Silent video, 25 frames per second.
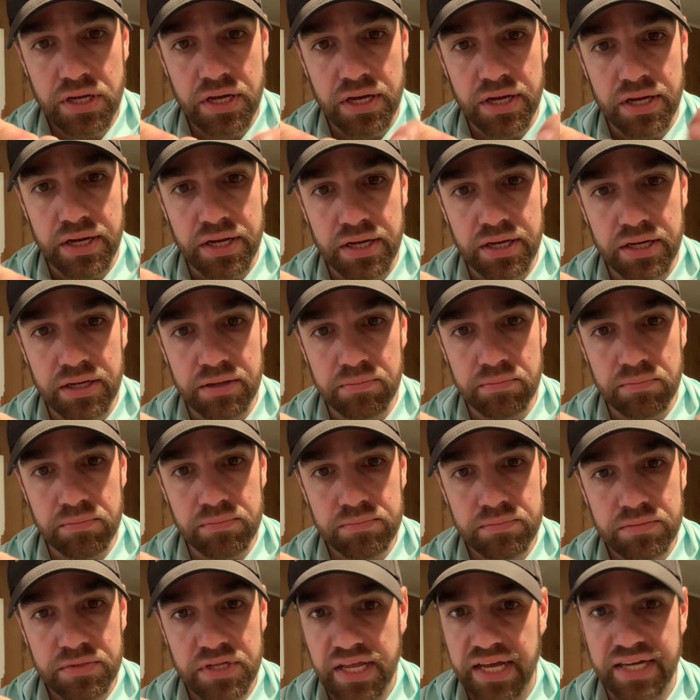um,
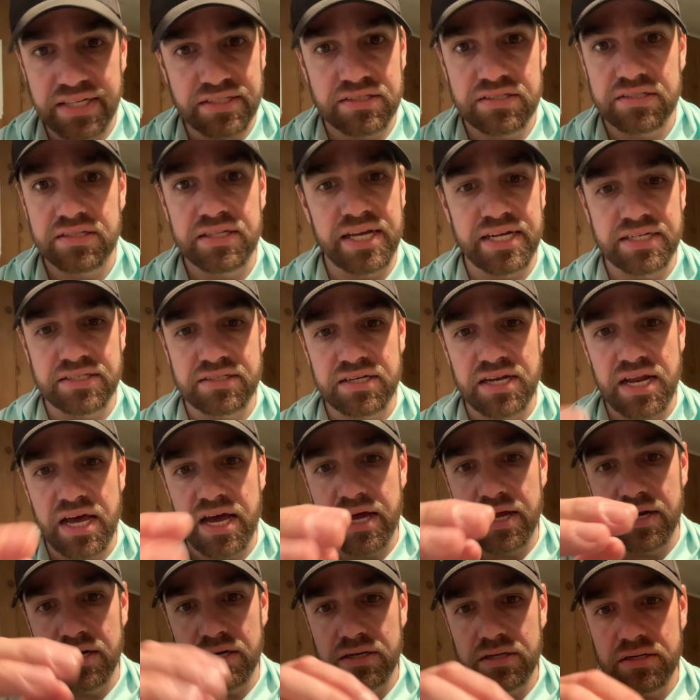that's that's
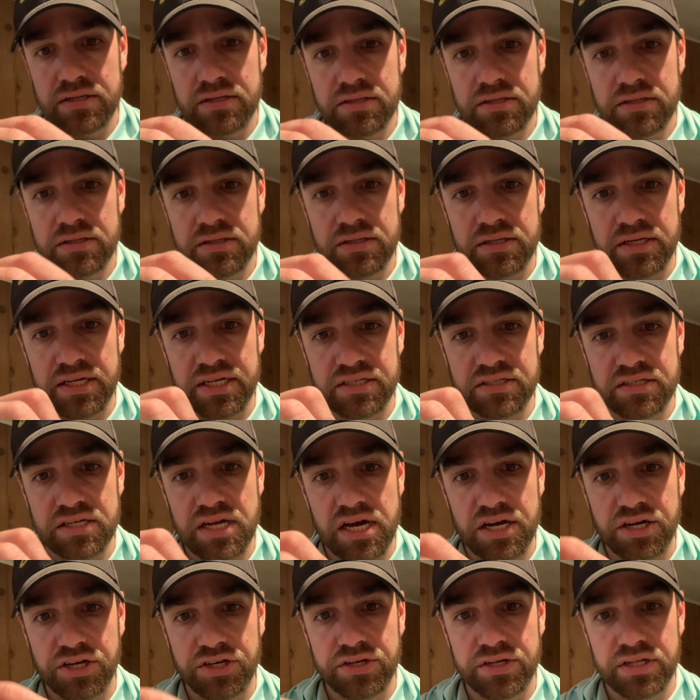not that's
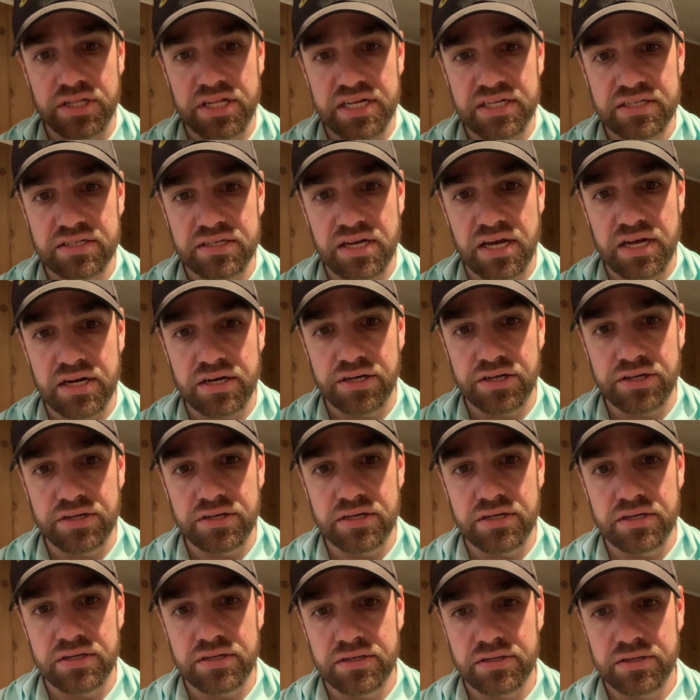not good. That's not a good
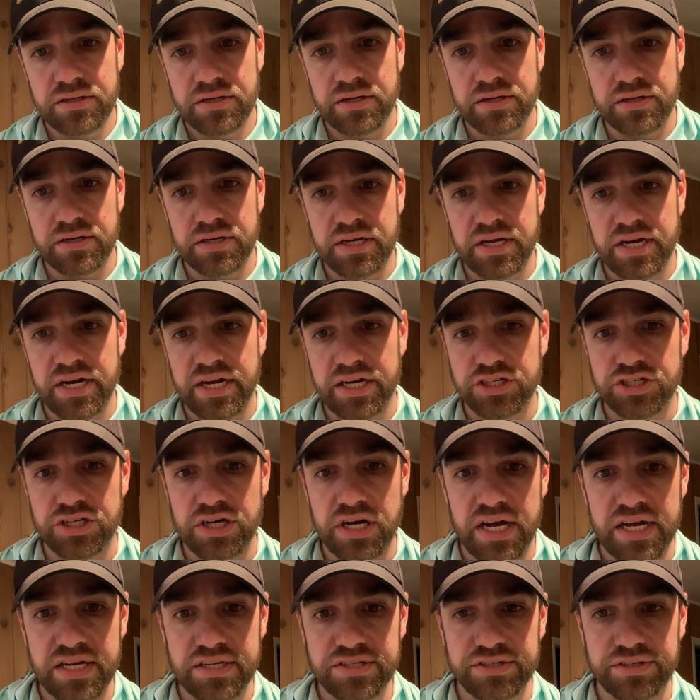good connection
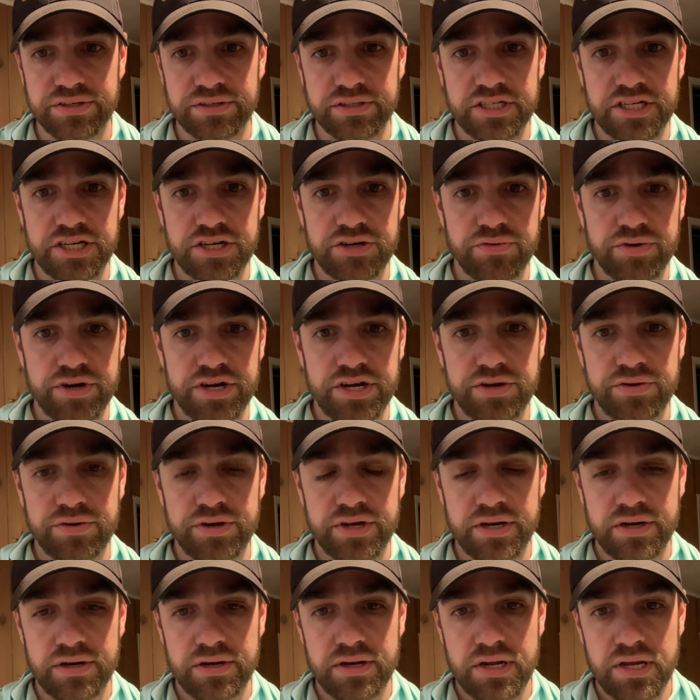knot, so you'll need to redo
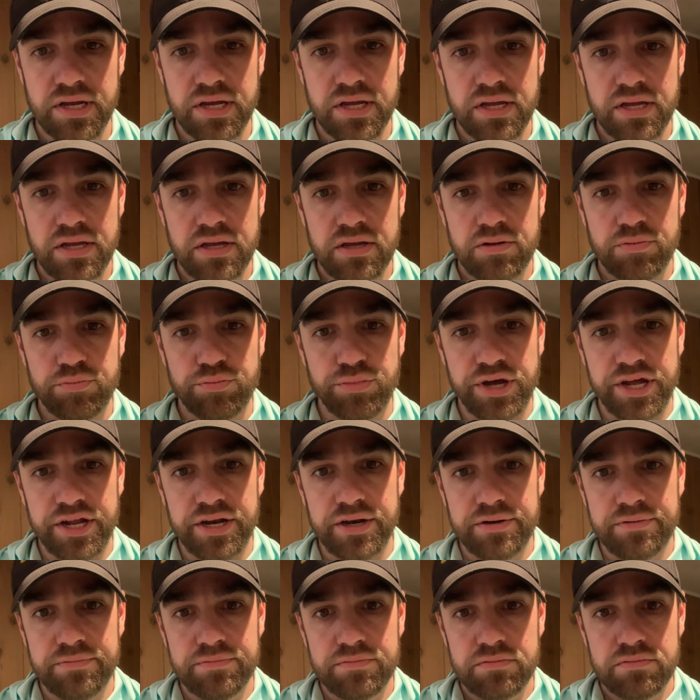it. But
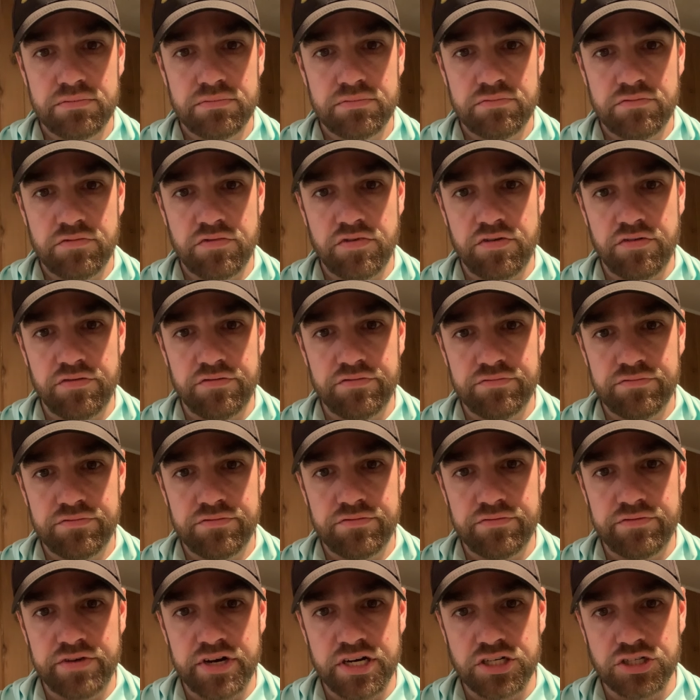
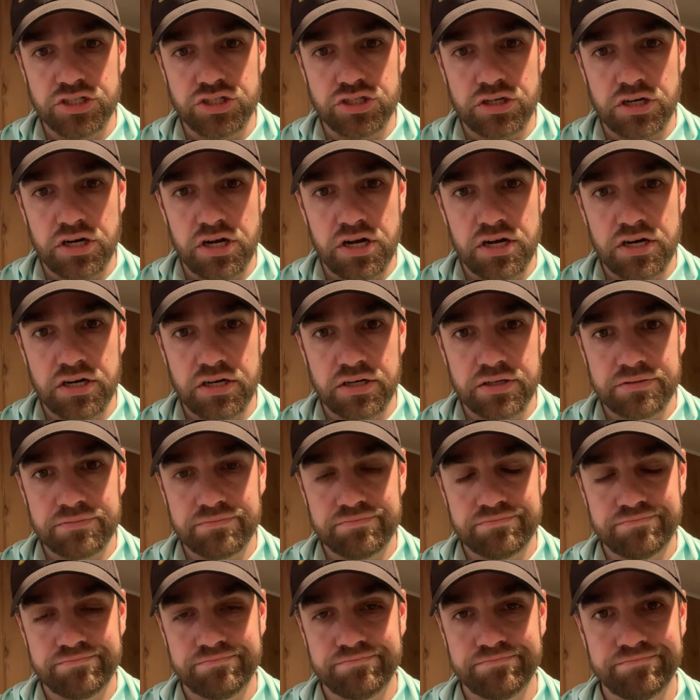very strong.
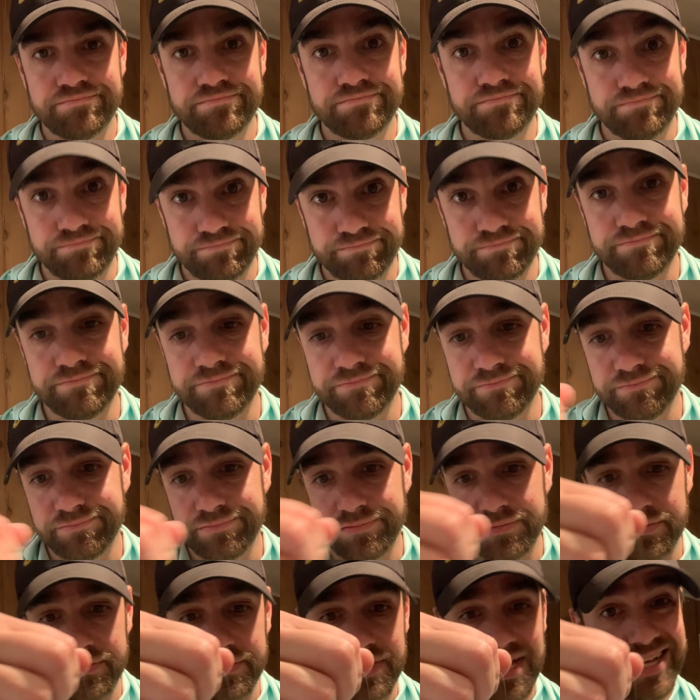
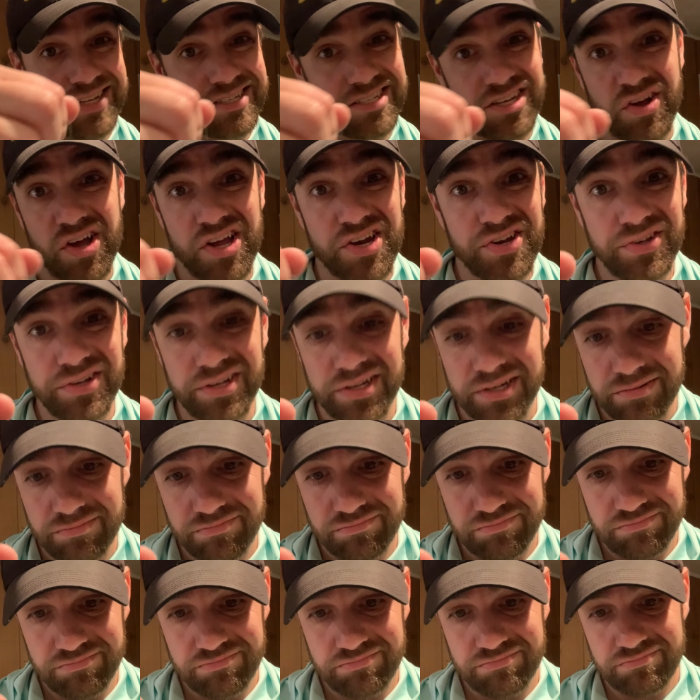That's how I do
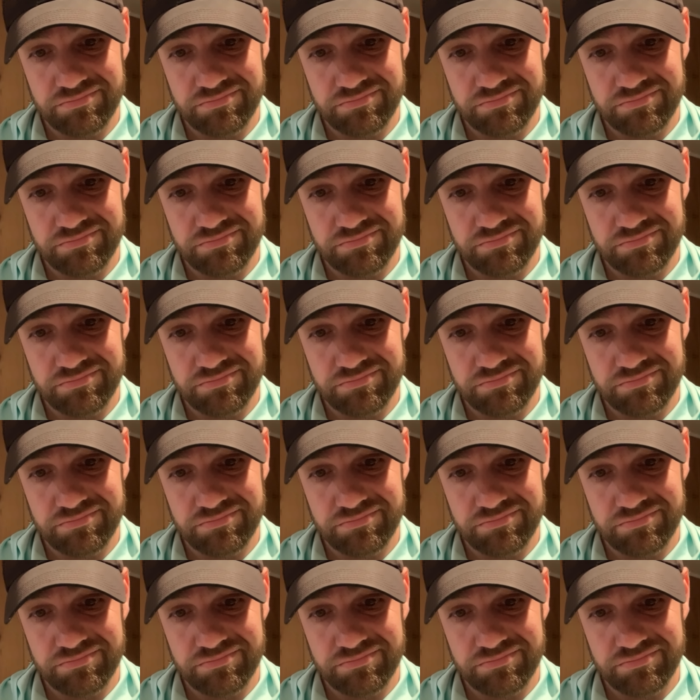it.